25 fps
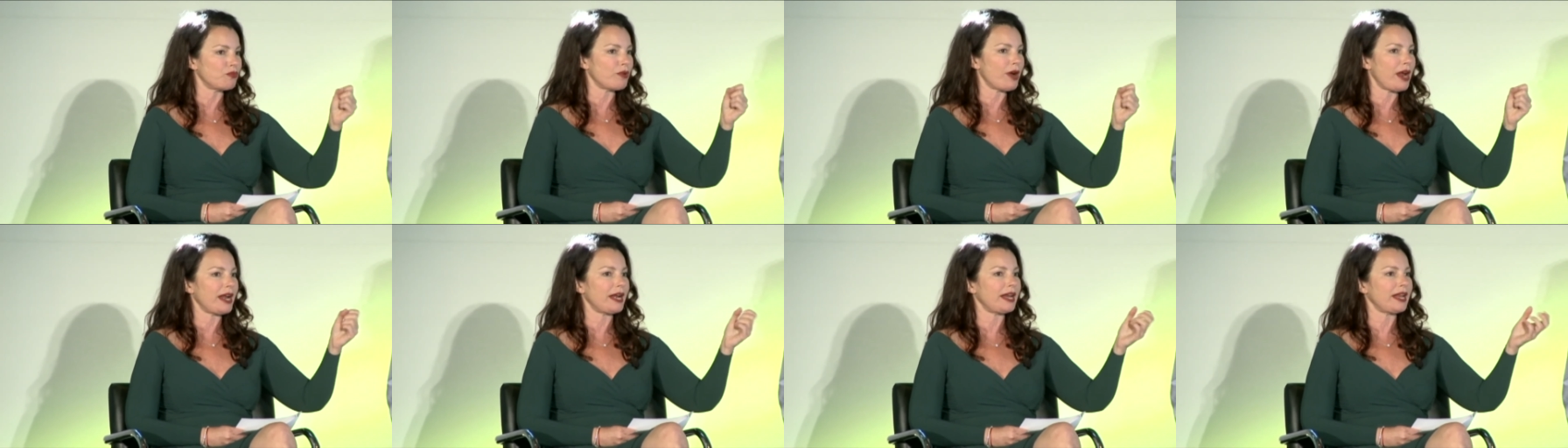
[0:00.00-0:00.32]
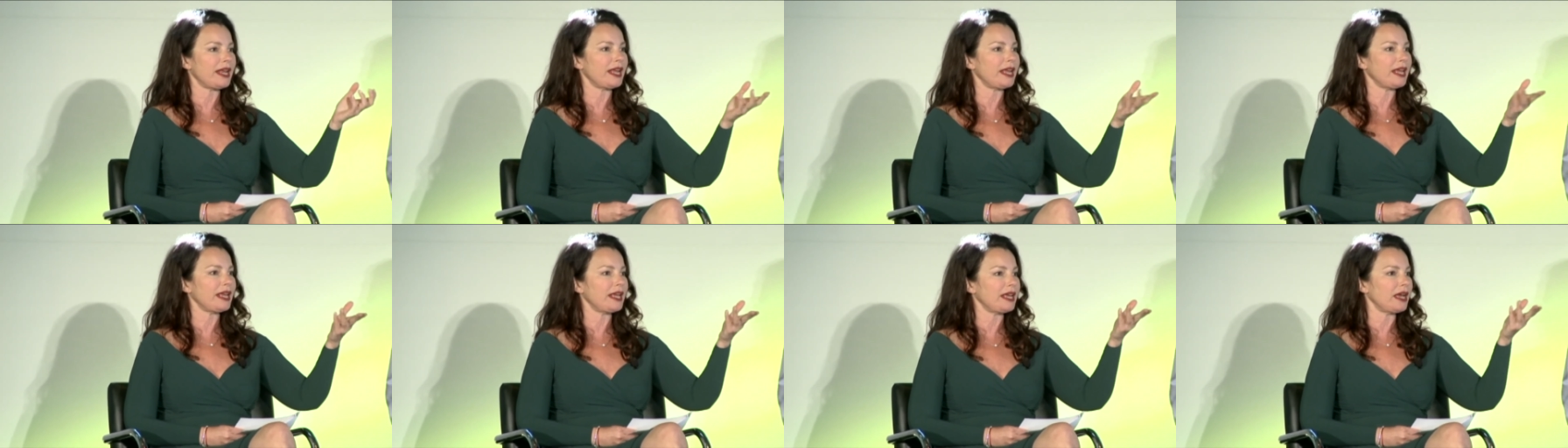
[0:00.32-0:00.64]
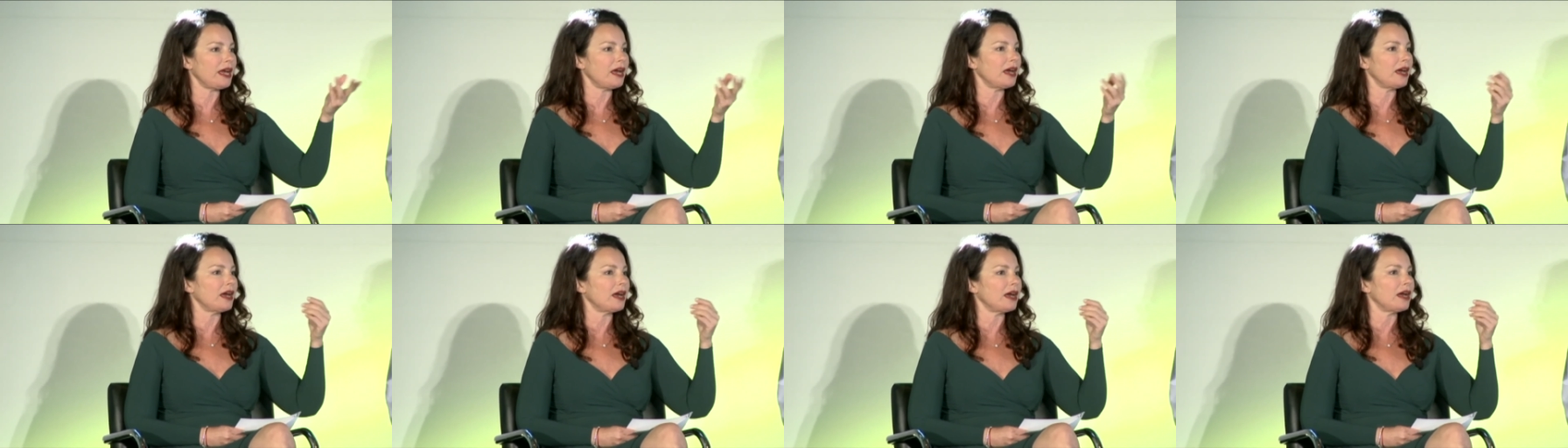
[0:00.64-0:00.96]
Ready
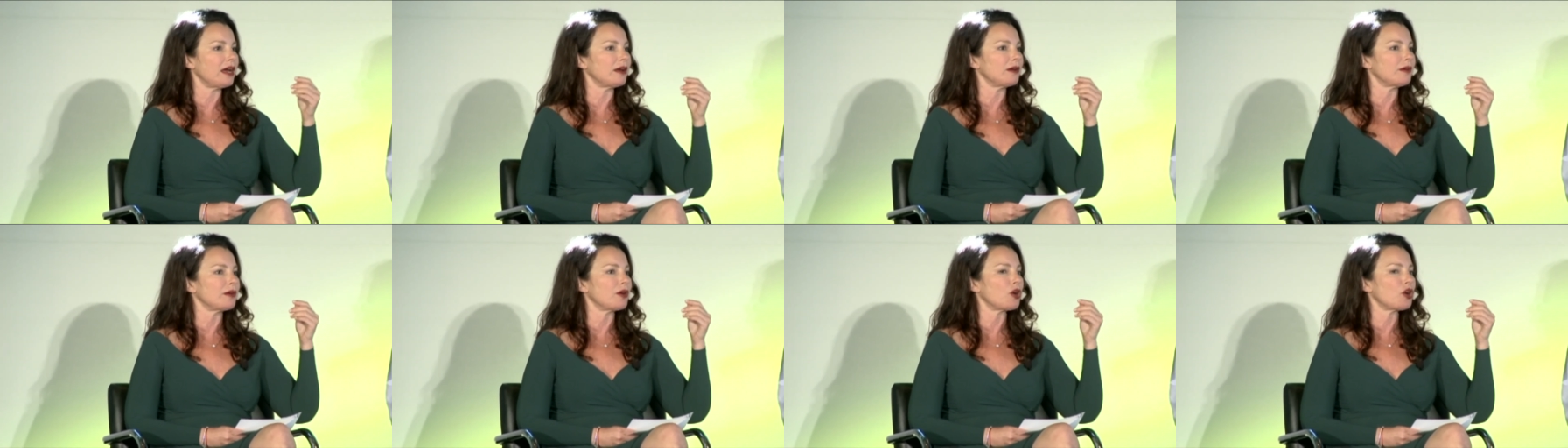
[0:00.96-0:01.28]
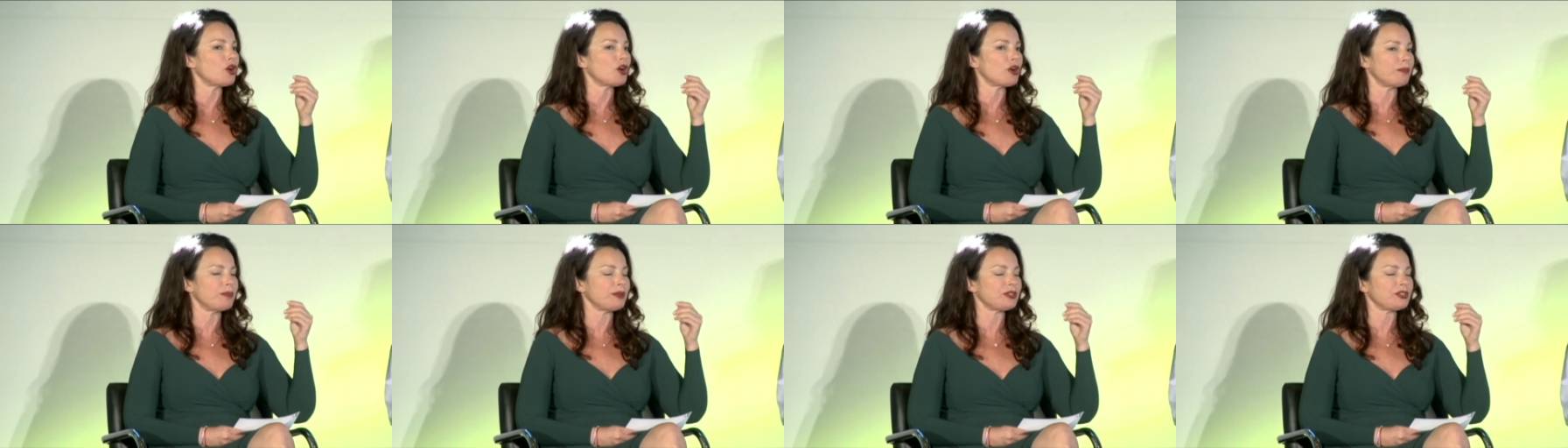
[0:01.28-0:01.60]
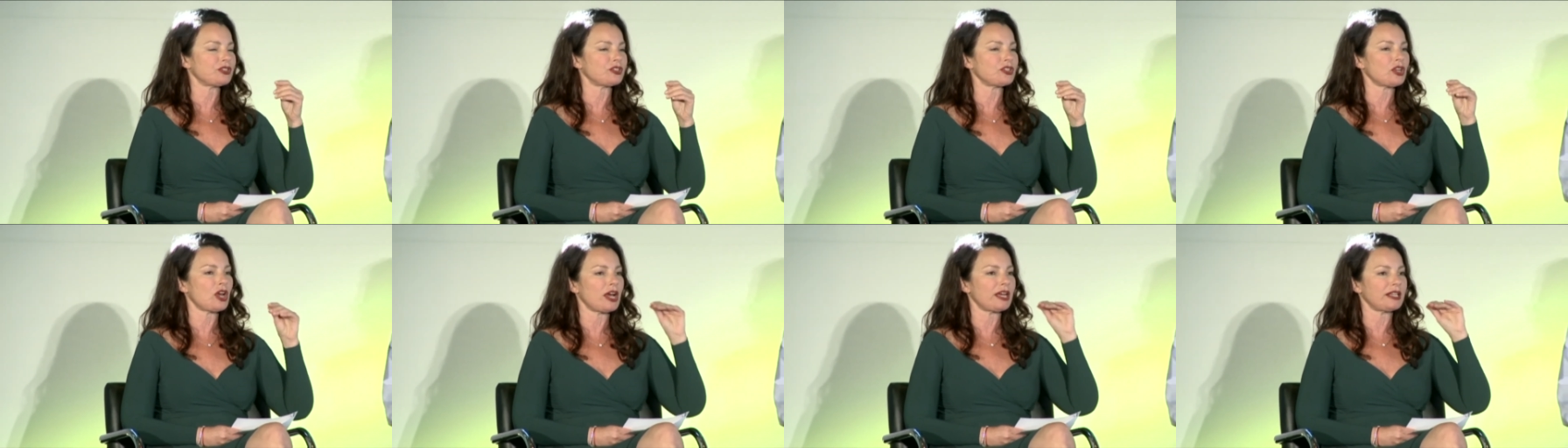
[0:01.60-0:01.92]

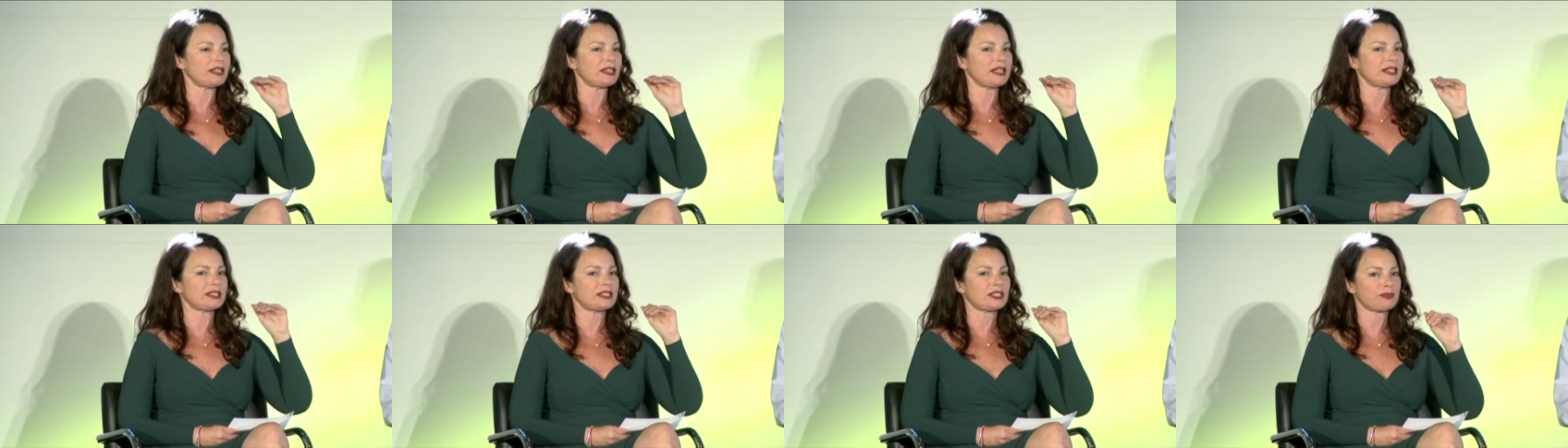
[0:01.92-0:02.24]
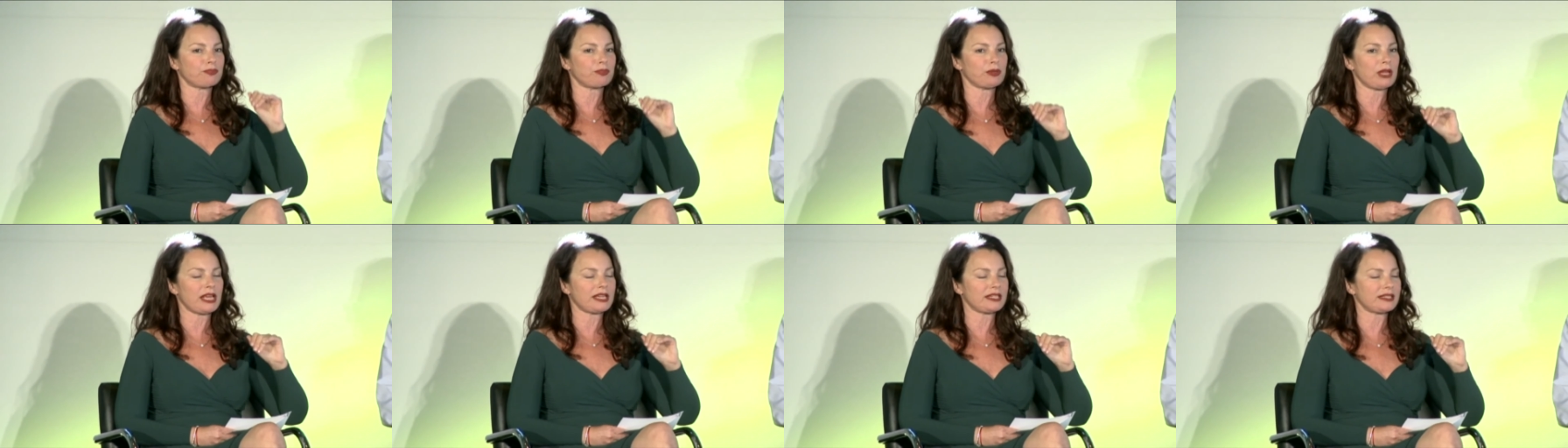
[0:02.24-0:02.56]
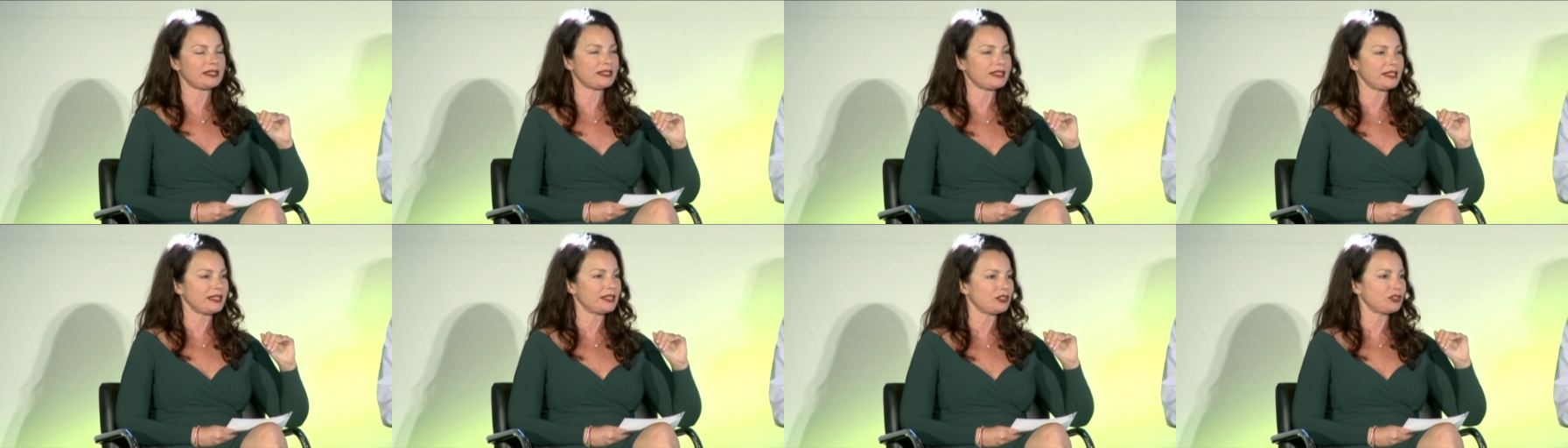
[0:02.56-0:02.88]
herbicide that's
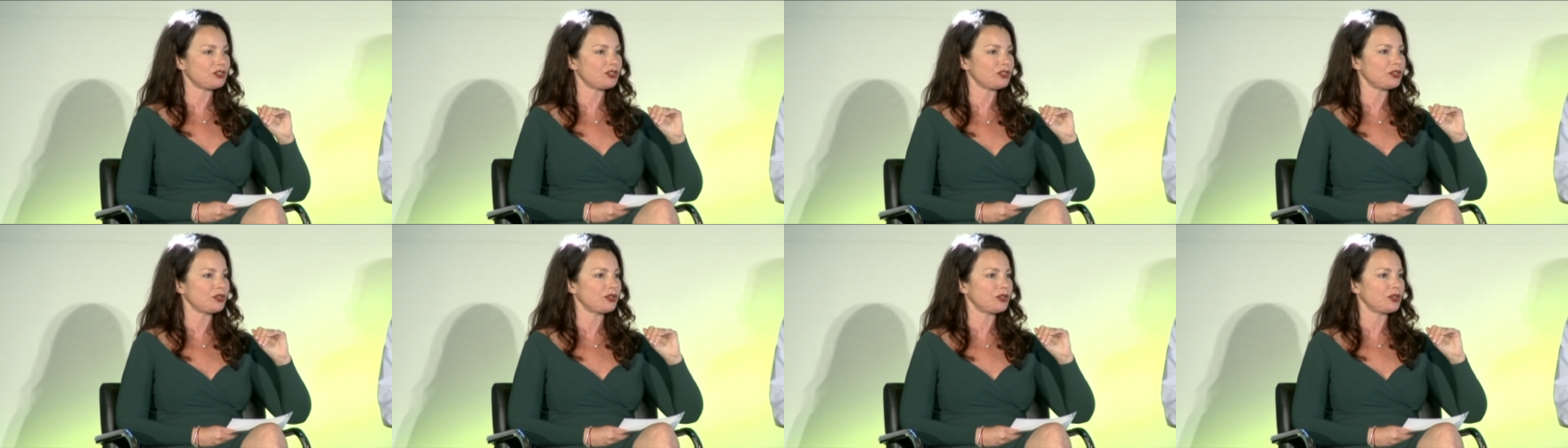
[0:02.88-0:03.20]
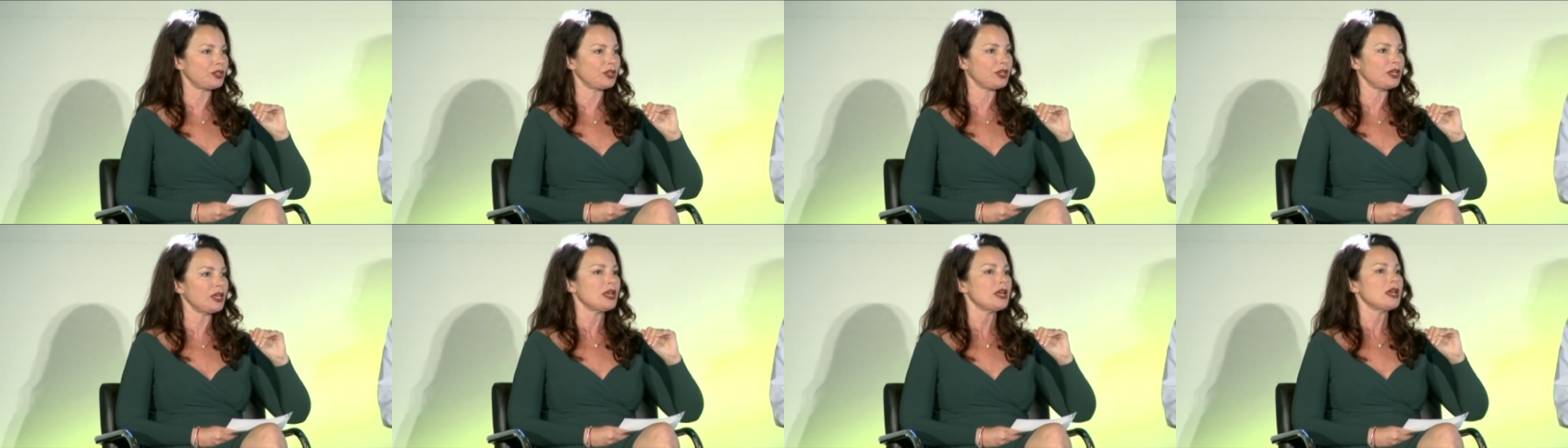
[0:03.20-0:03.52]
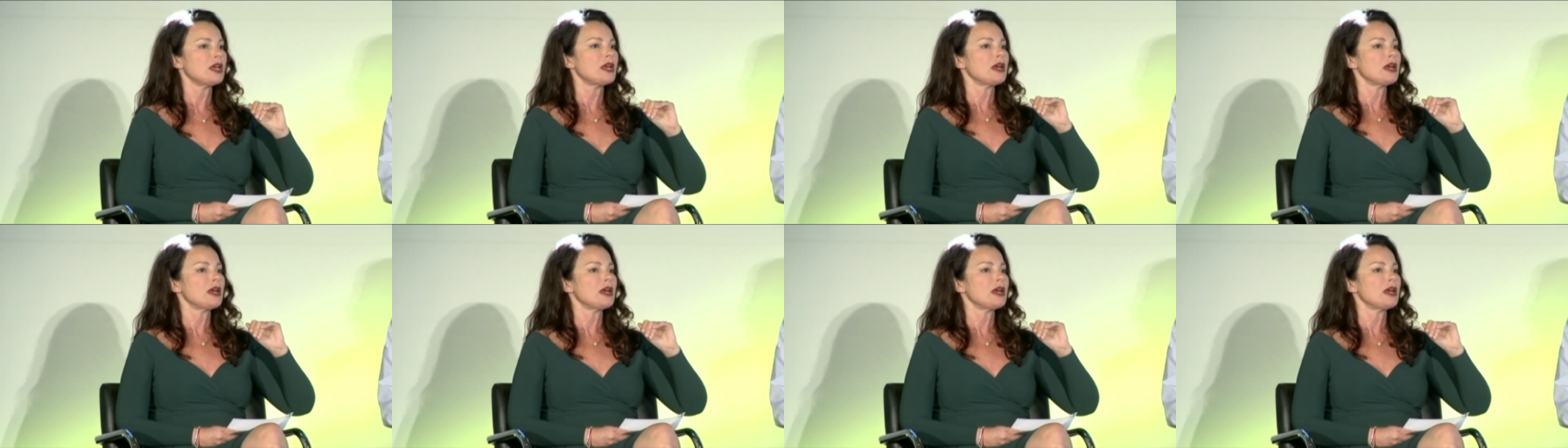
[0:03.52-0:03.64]
spliced into the